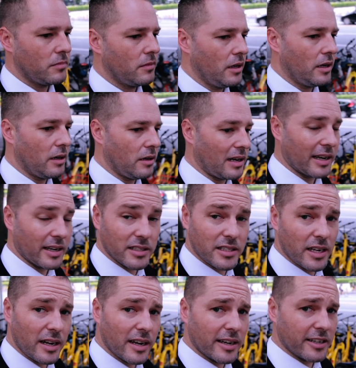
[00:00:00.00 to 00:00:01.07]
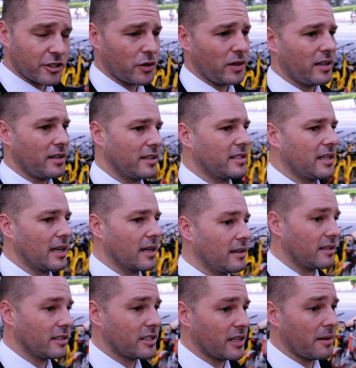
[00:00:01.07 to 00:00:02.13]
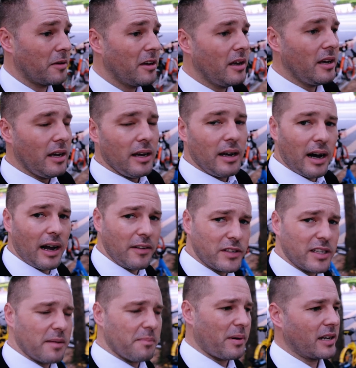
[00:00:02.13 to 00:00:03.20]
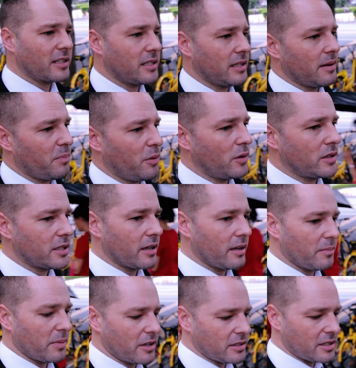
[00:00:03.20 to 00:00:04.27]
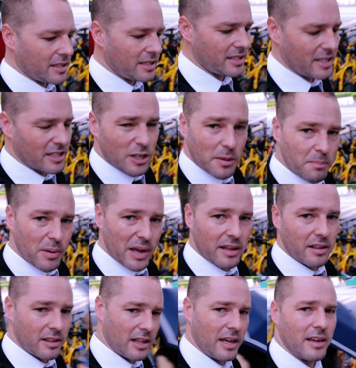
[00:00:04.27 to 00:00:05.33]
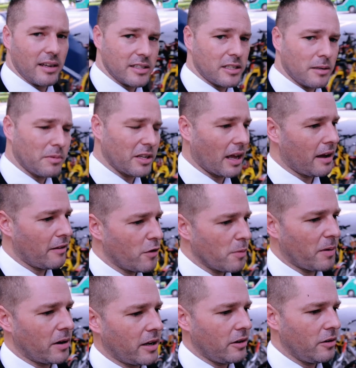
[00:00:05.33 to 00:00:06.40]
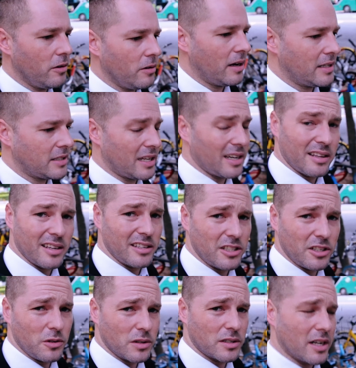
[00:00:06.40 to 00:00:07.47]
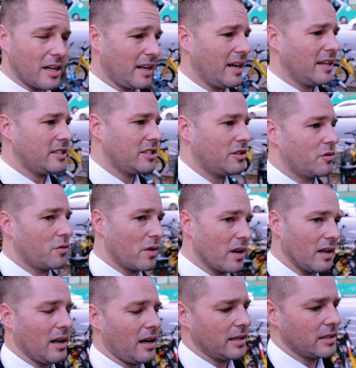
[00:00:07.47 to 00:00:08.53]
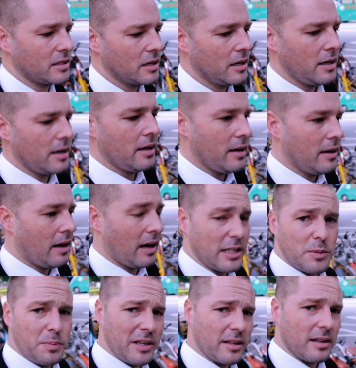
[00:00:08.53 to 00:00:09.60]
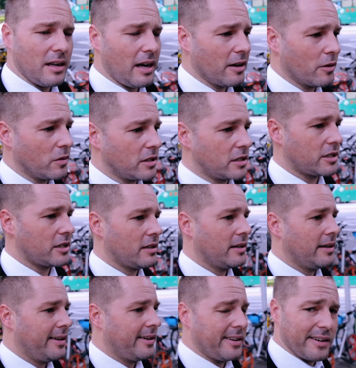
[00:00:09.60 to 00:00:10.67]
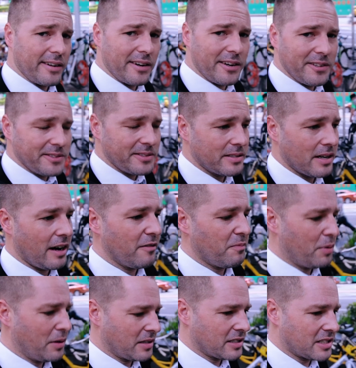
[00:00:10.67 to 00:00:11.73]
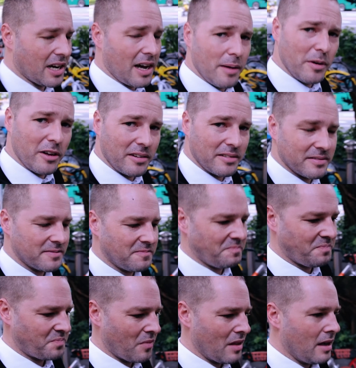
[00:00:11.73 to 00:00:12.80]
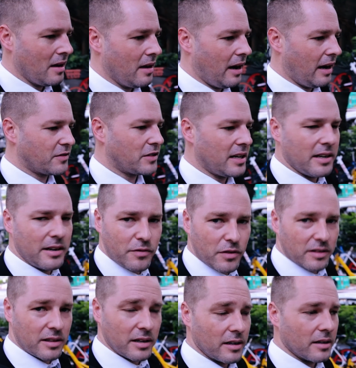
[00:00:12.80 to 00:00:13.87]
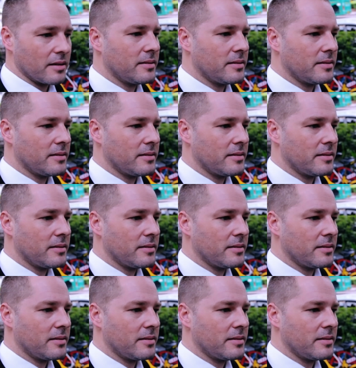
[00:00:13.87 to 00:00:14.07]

you know, like I said, I get treated exactly the same. I have to get back to that point again because it is such a big thing. It's something everybody who has anything to do with China has to realize. I speak the language, you know, I've put the time in, I've done everything.